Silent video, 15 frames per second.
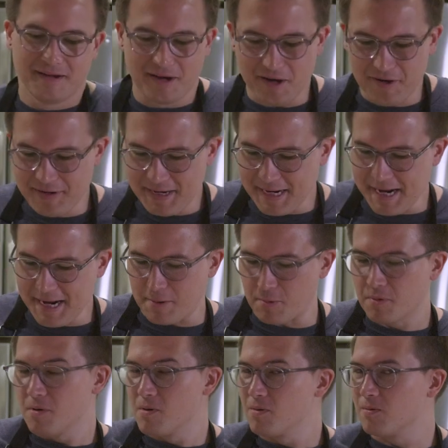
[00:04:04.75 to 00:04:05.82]
Alright, hey,
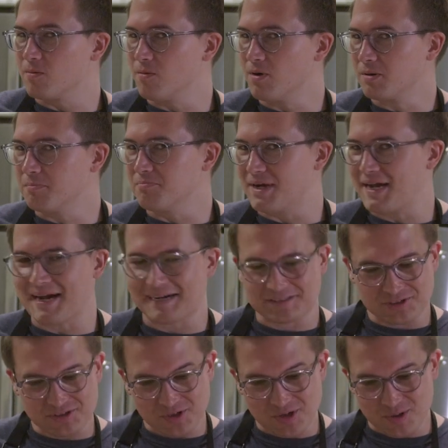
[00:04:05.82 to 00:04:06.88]
welcome back.
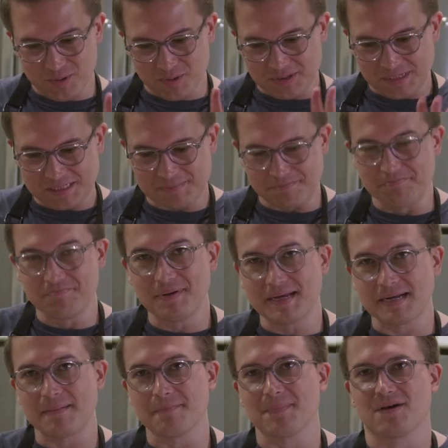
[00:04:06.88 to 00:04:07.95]
So it's been
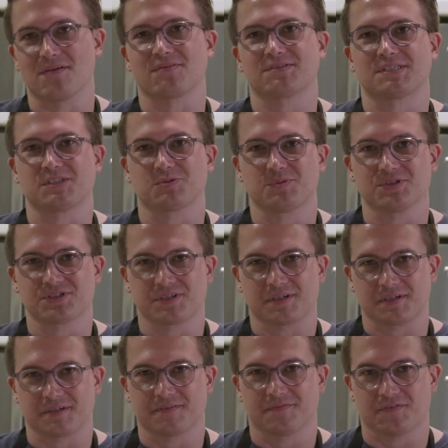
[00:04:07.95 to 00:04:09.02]
a month since we
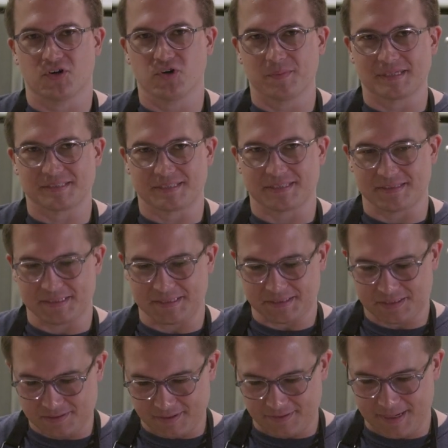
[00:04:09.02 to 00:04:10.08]
started fermenting
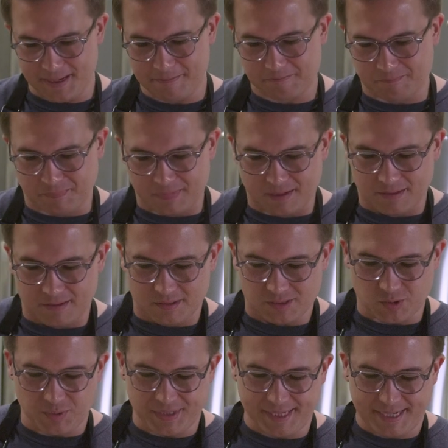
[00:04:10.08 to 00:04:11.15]
these, alright? So
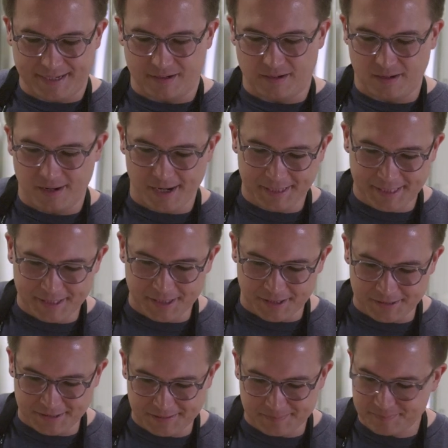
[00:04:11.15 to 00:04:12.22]
we got our honey
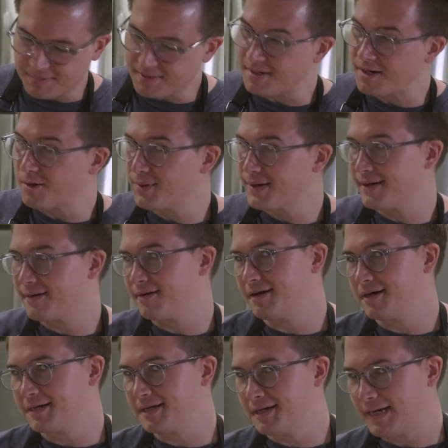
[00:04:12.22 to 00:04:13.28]
garlic and we got our
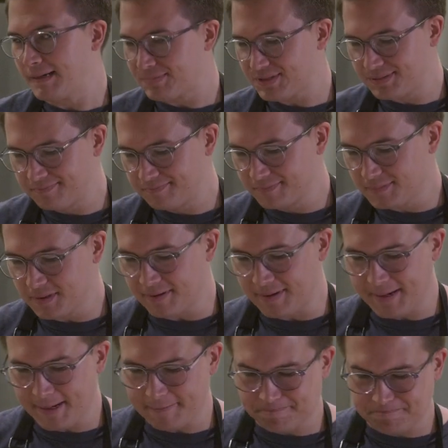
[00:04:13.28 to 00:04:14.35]
honey hops, all
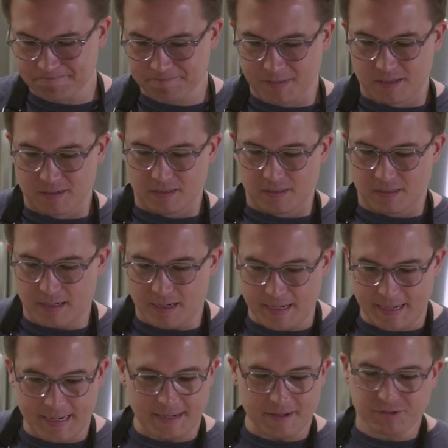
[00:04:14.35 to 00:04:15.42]
right?
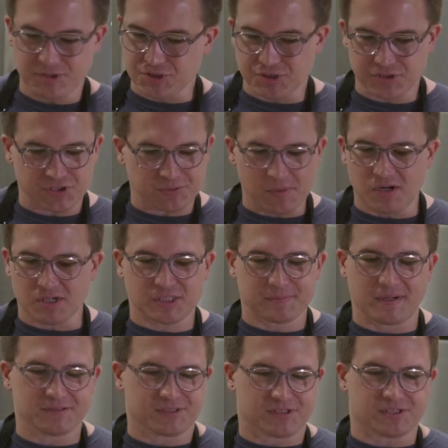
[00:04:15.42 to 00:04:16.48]
And this is just a small
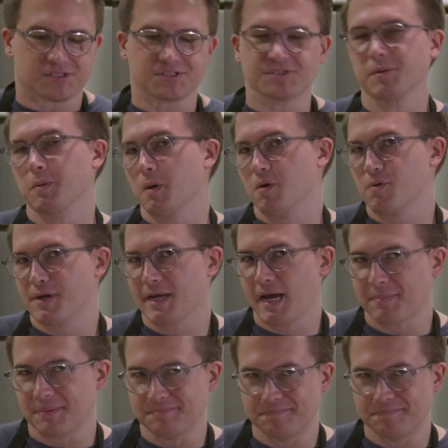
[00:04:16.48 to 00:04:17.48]
experiment just to see what would happen.